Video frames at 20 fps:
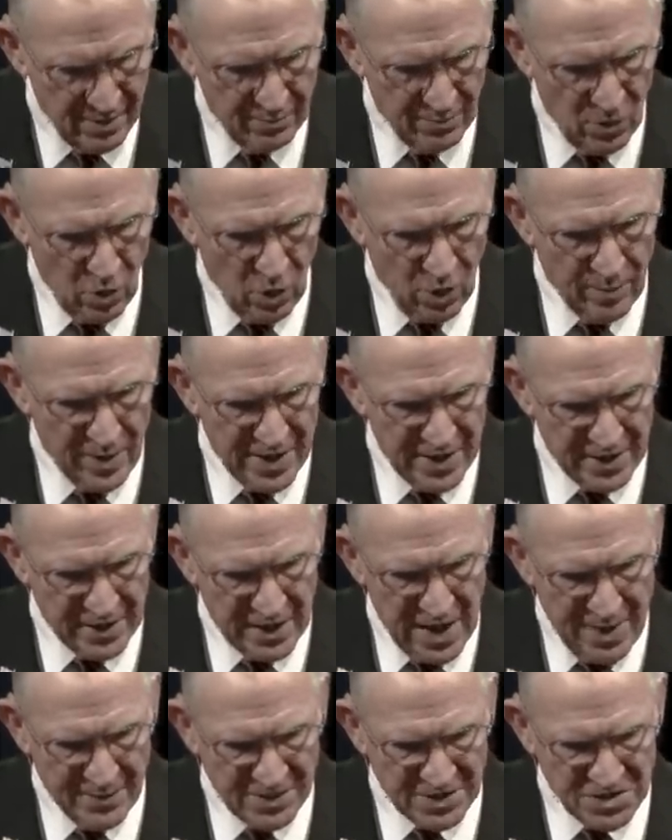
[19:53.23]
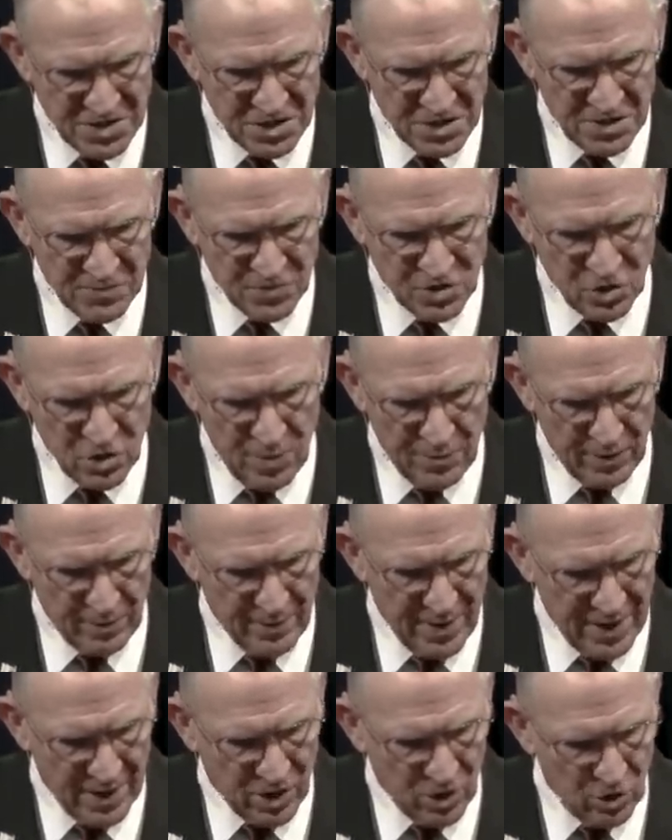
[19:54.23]
or by economic systems crippled
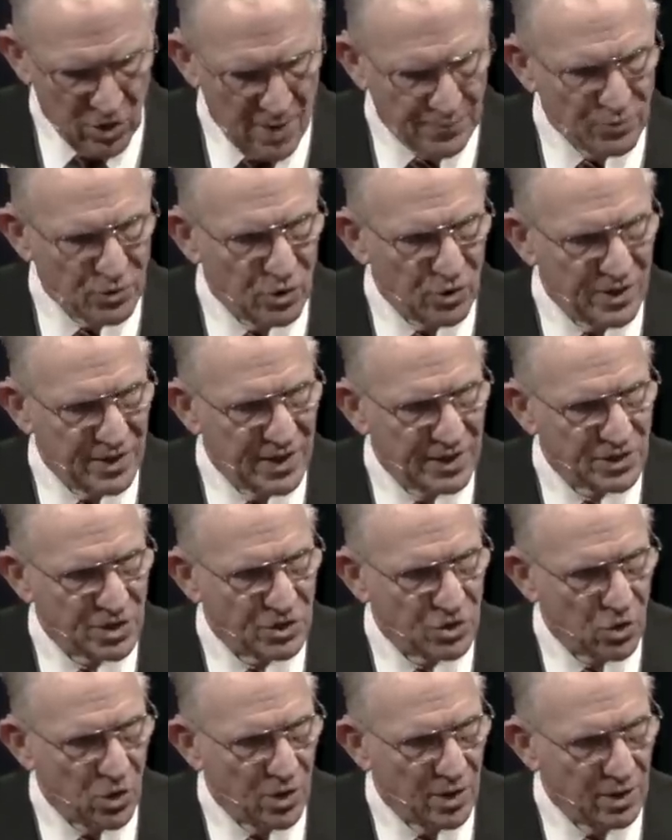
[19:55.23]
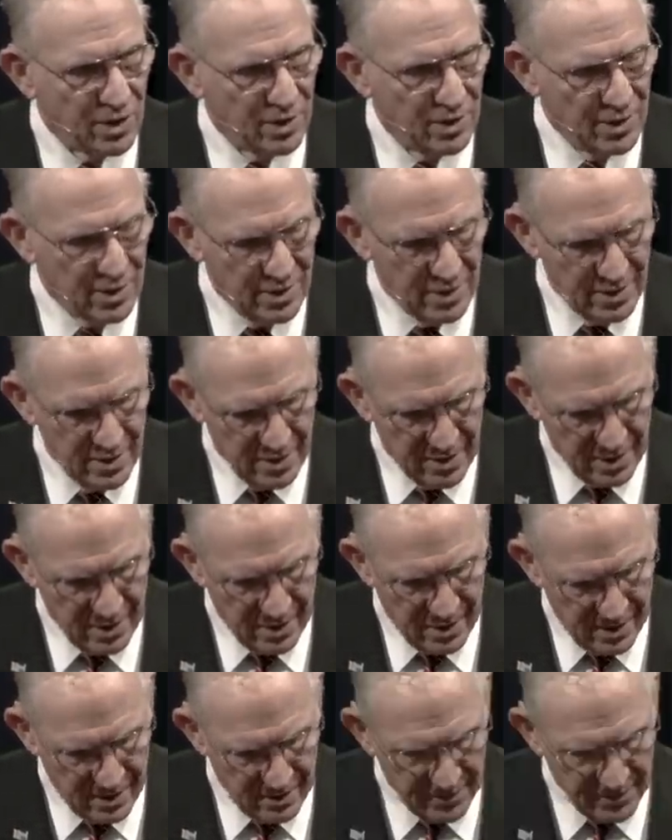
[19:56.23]
by corrupt or dictatorial
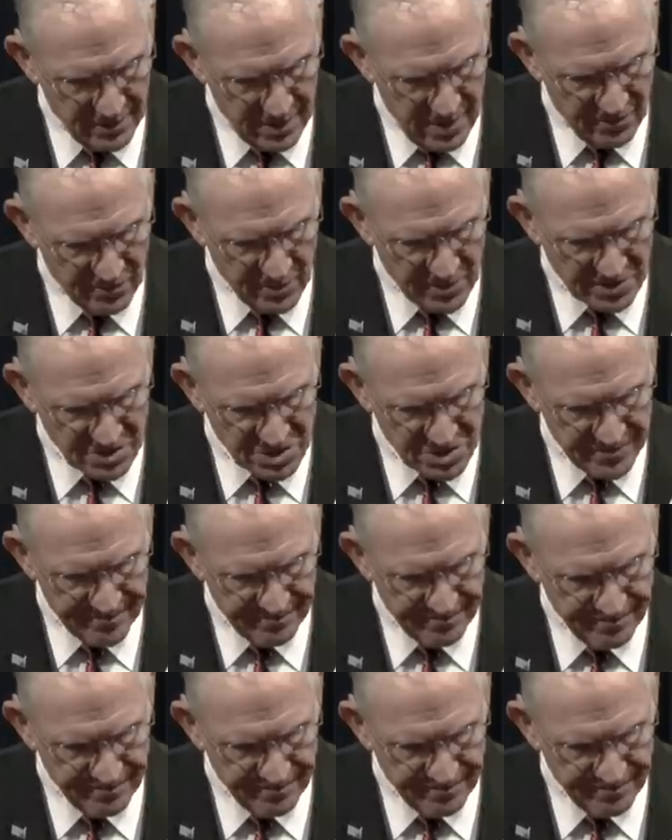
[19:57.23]
governments.